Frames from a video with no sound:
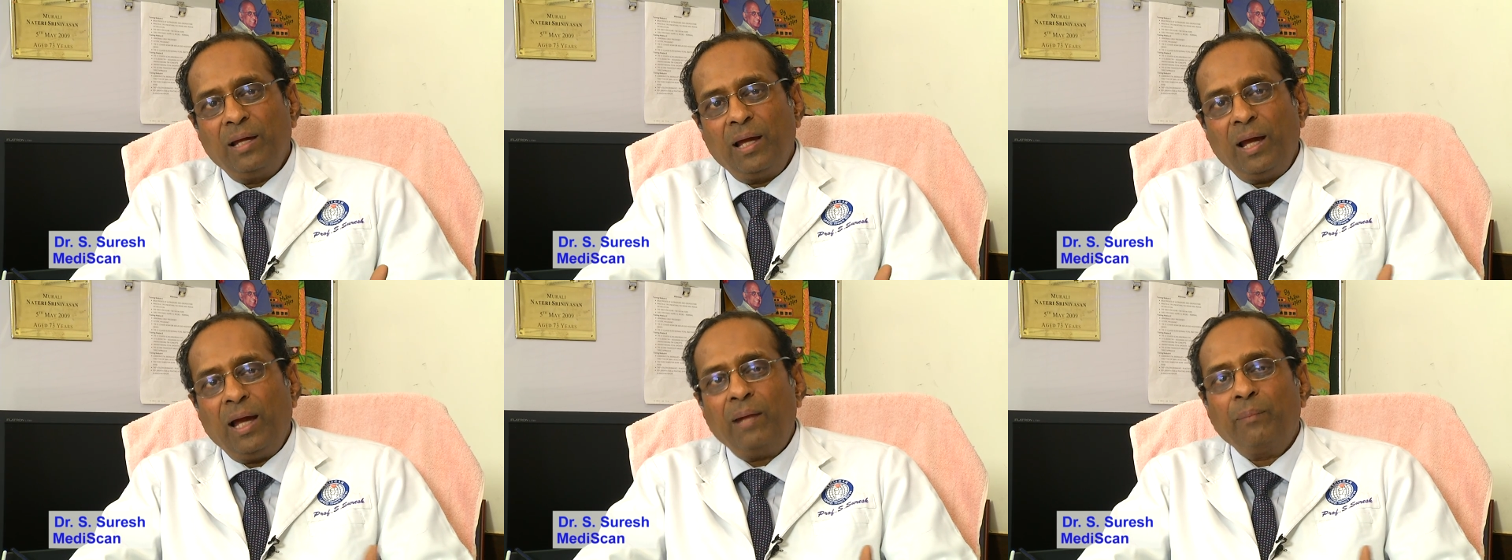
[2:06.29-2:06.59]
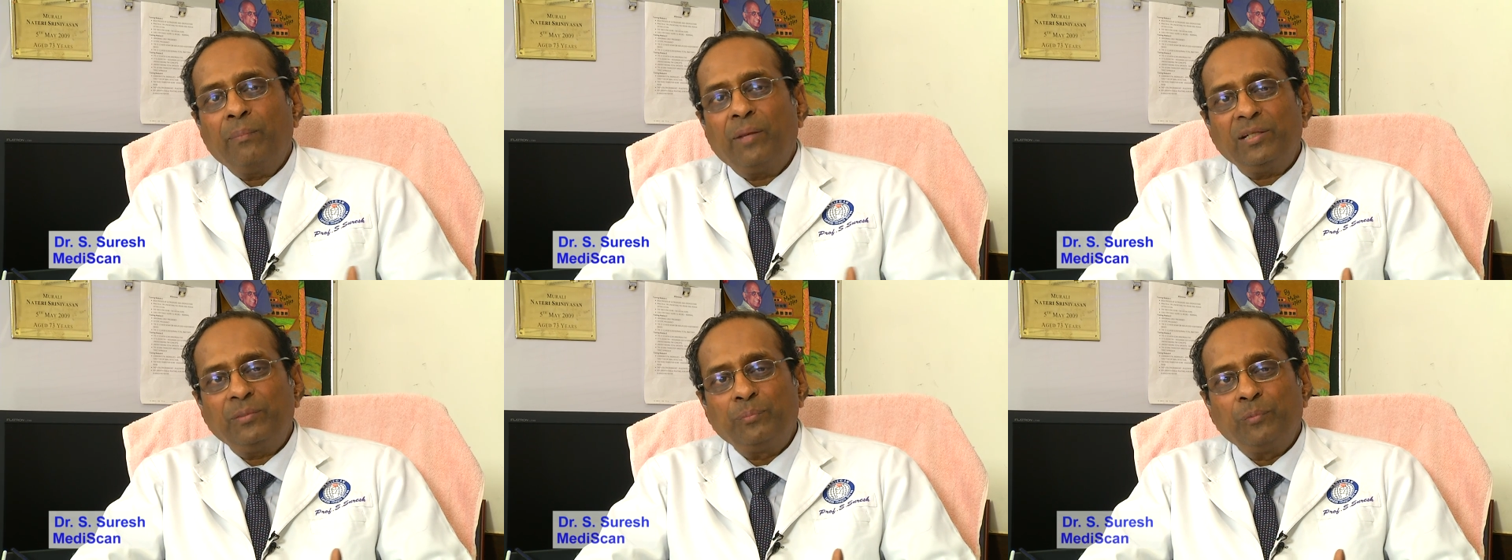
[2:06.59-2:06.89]
and
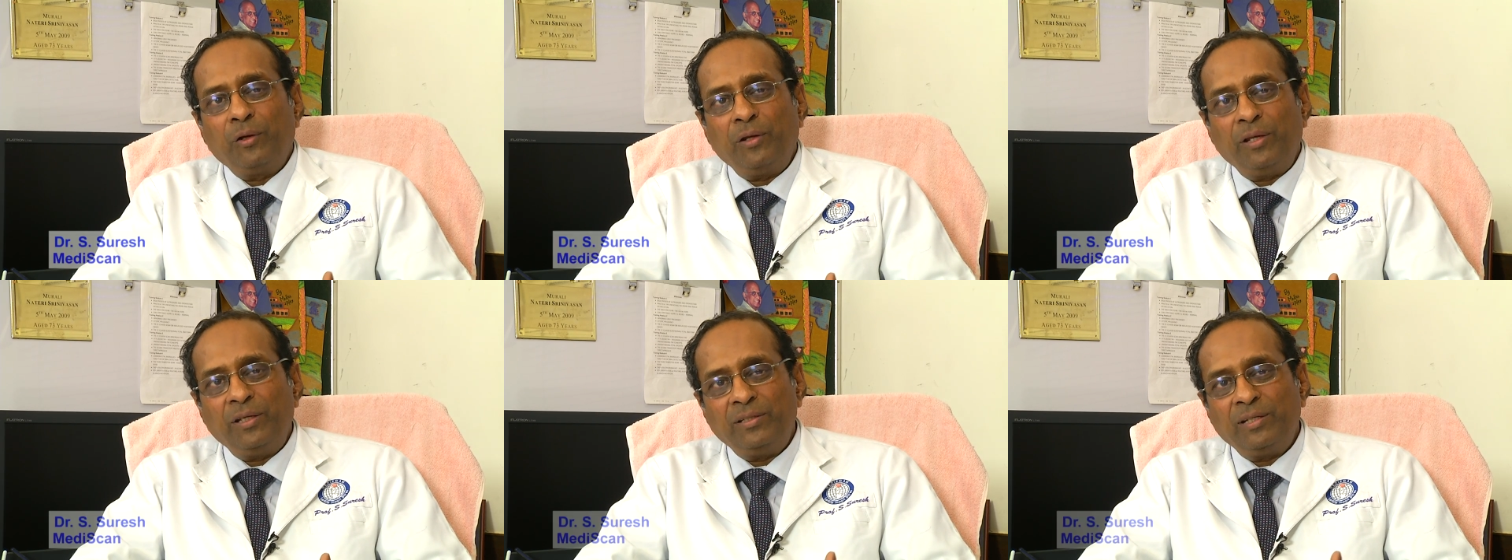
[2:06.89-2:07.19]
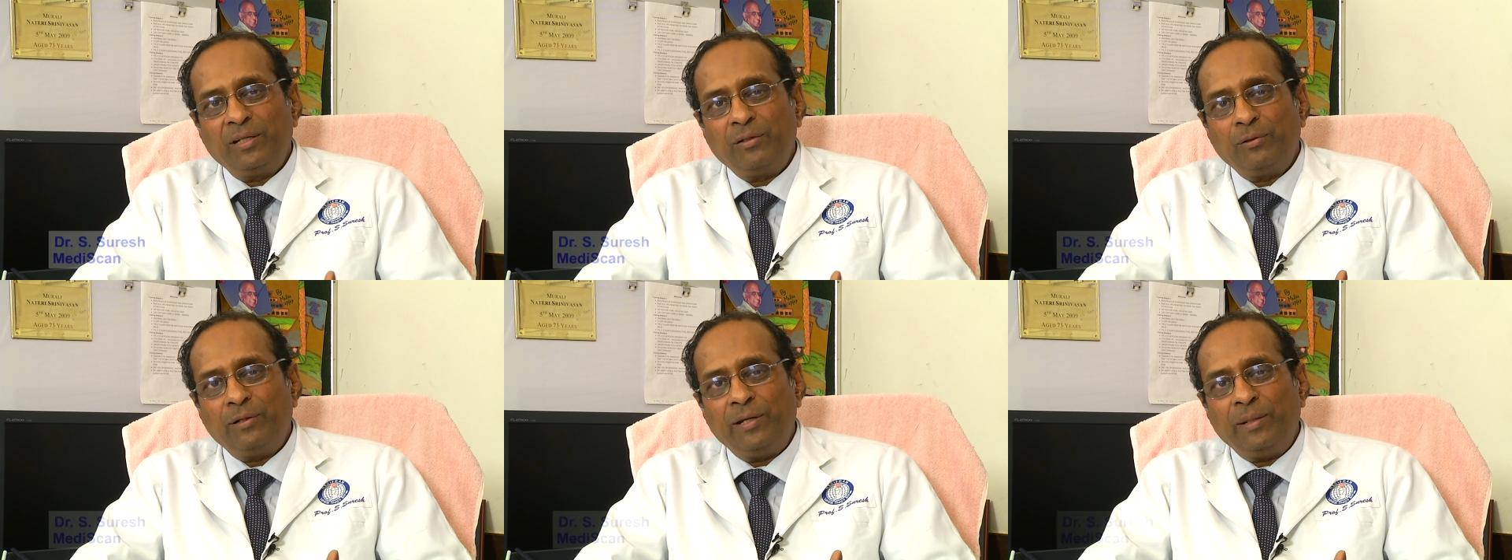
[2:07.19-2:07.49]
much more
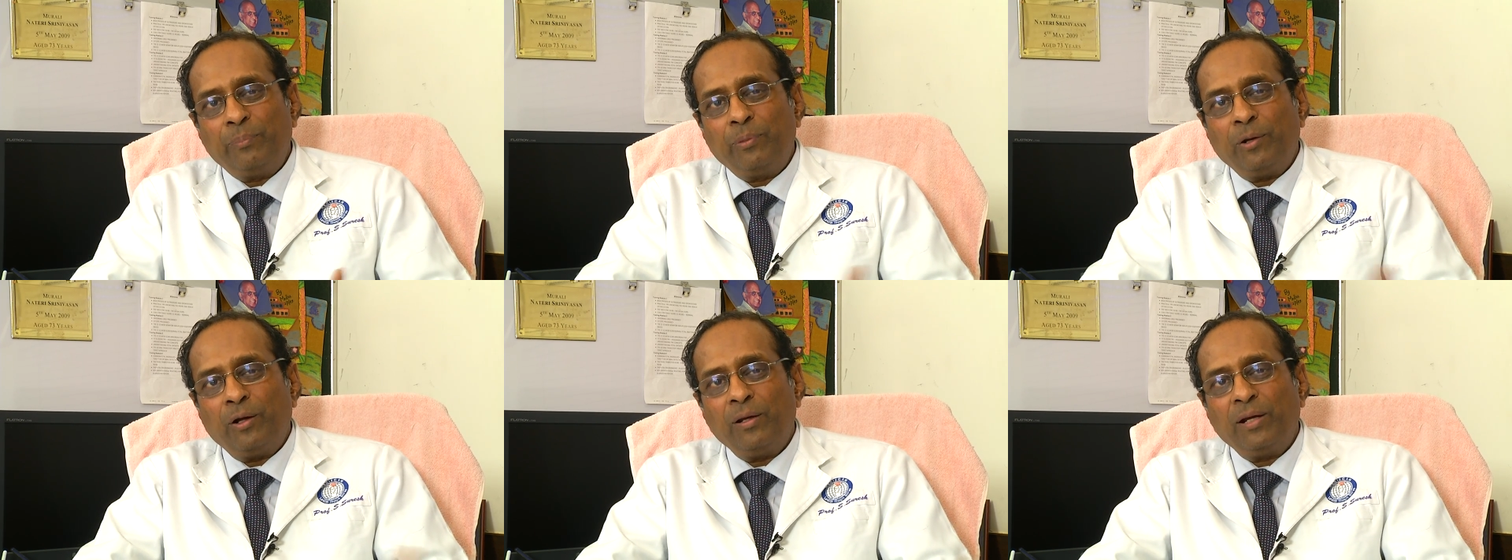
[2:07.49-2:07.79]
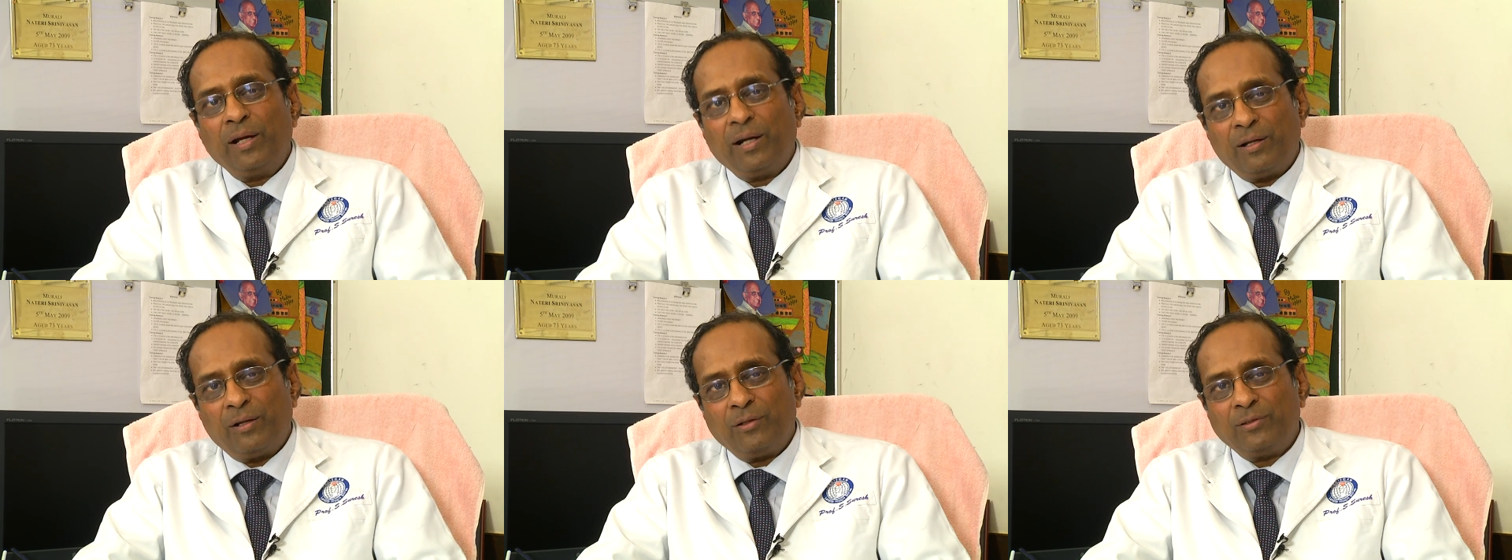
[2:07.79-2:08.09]
easier to deploy
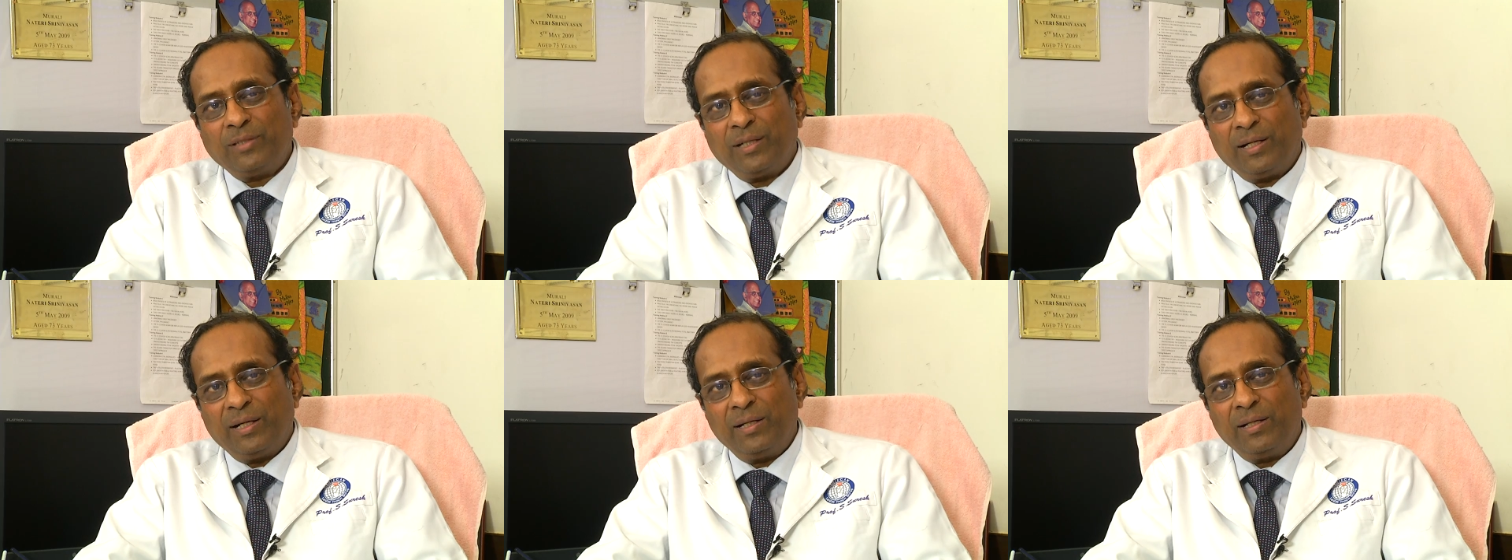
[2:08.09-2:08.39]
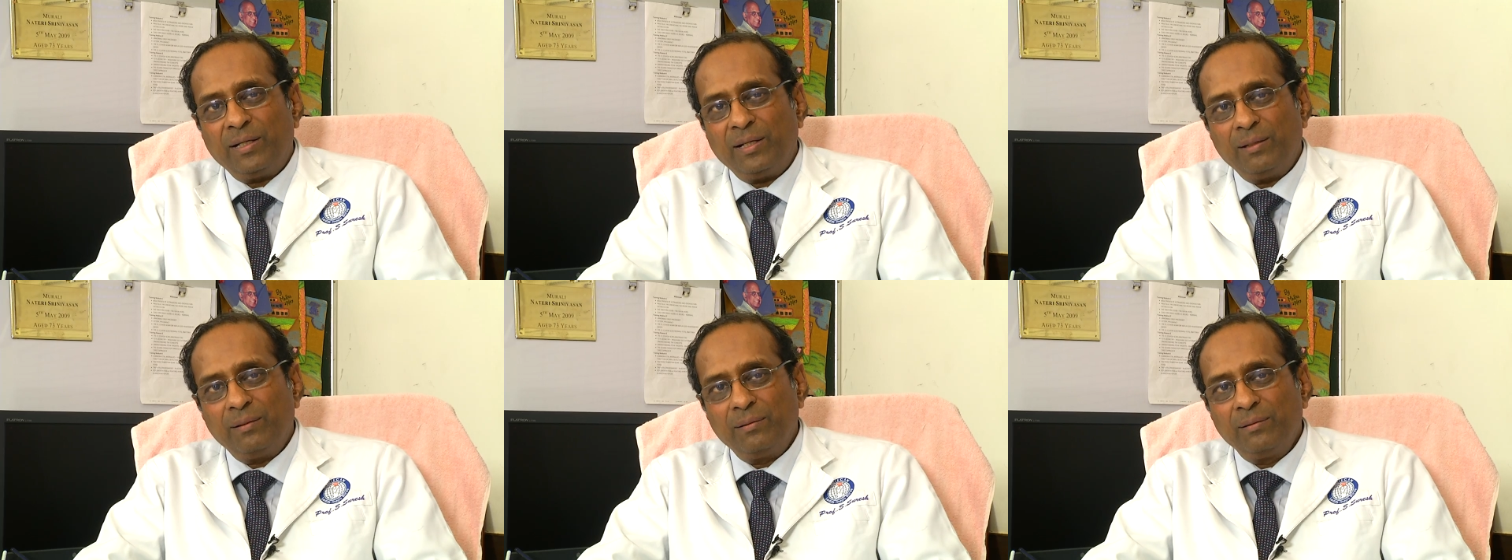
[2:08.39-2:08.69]
across the
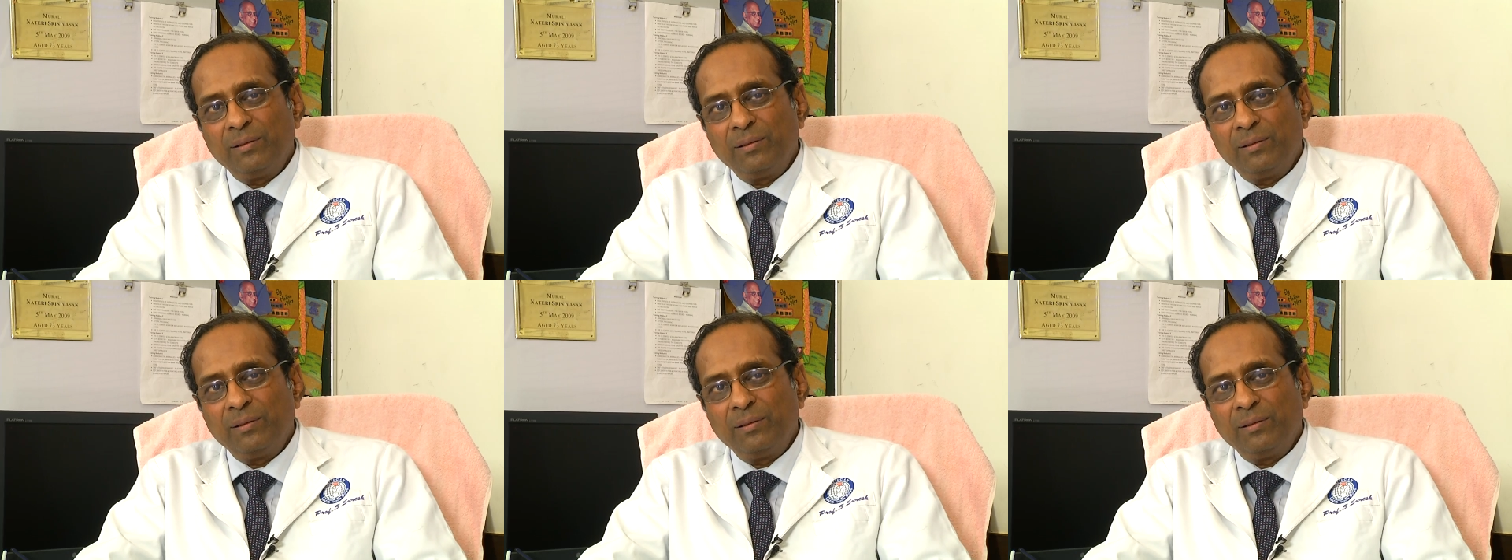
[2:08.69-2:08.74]
country.